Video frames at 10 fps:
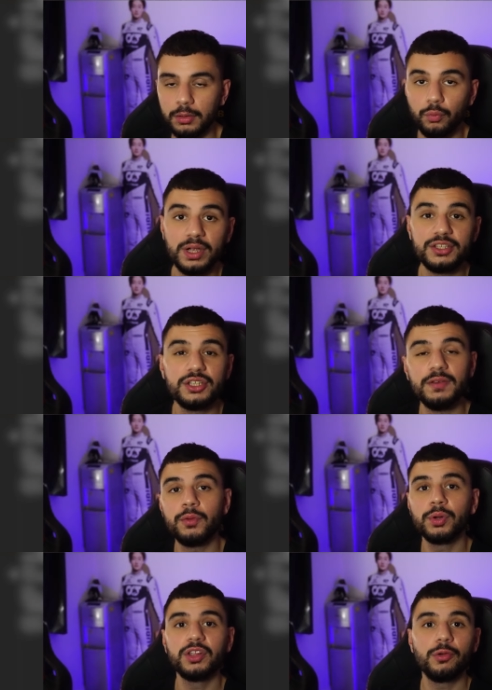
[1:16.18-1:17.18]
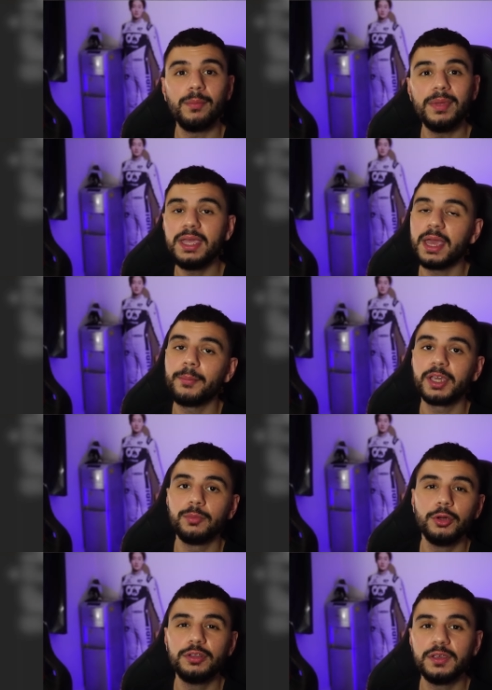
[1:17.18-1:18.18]
Which, if you want to join me and my
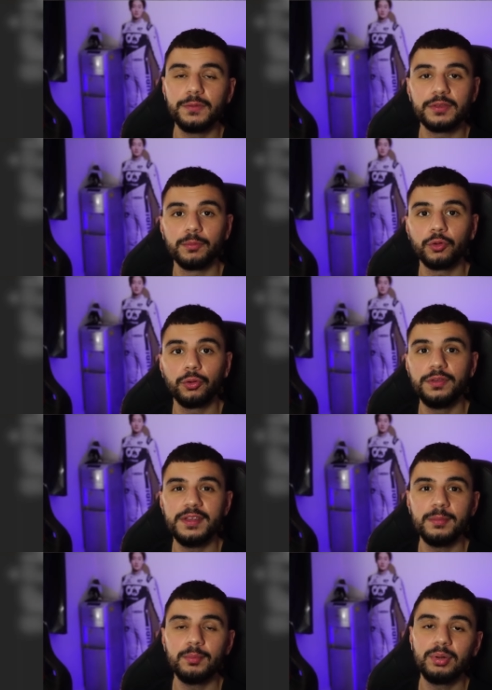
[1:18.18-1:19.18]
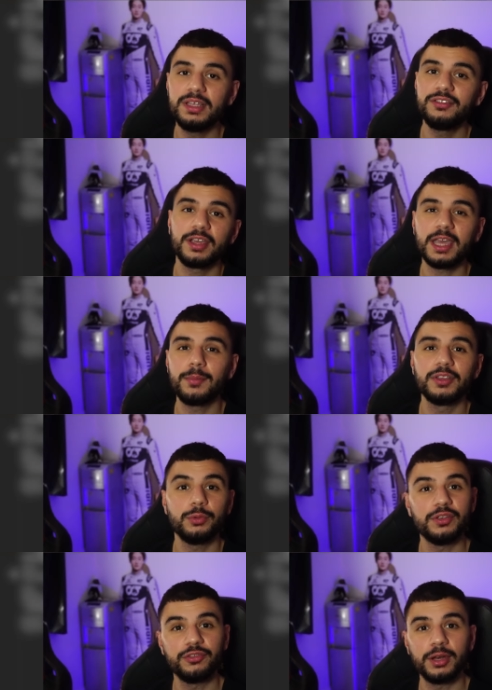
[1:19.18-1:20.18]
community for some cruising, please check out my
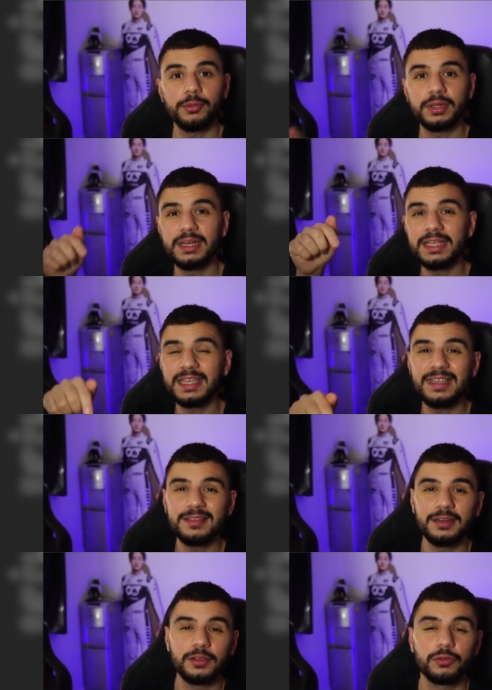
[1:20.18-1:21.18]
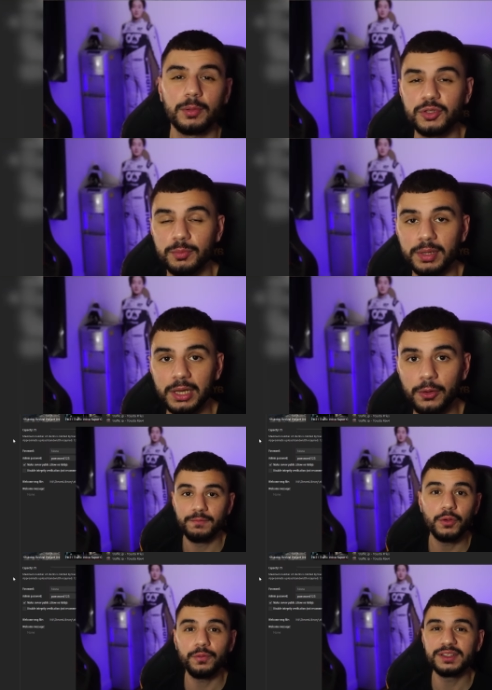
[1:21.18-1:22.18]
Twitch channel. The link is in the description below.
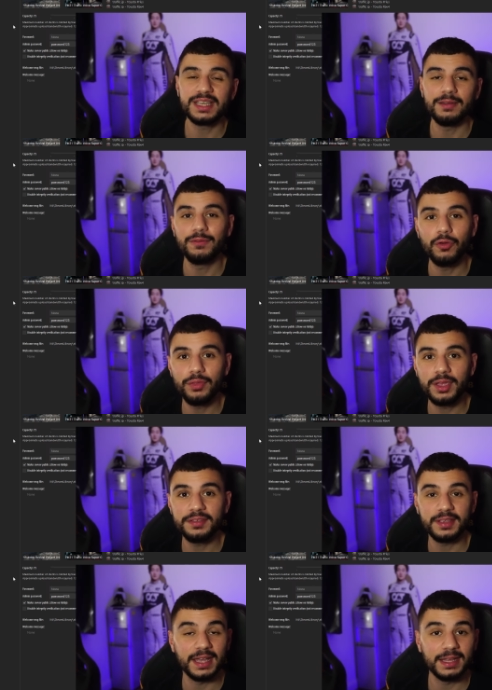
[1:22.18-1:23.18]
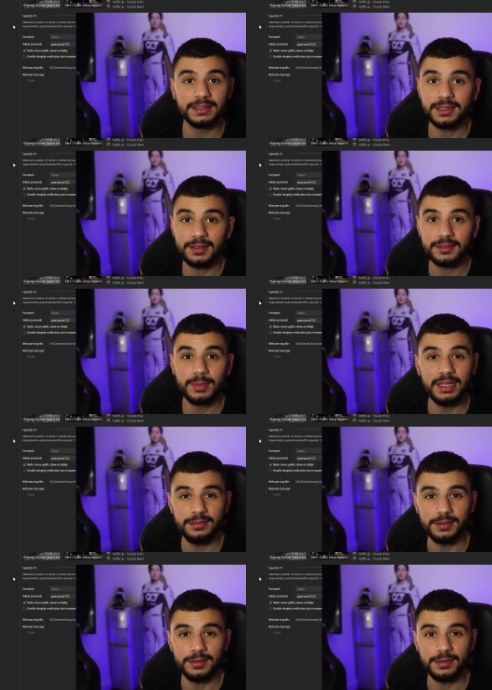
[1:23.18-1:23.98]
Feel free to get involved with us and cut some lanes